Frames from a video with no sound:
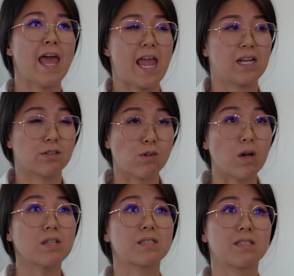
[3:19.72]
and
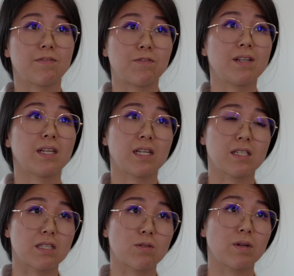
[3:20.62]
across different
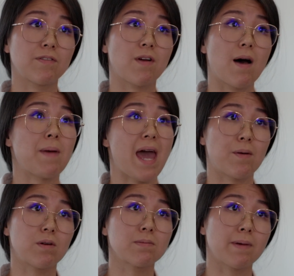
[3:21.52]
industry from
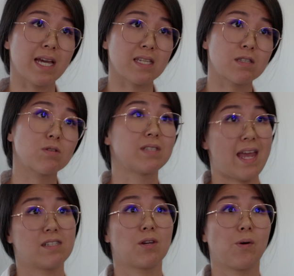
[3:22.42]
aerospace to
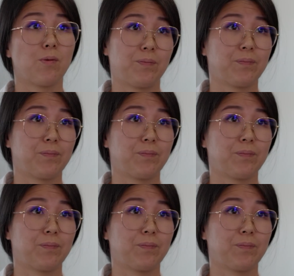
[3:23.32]
dental.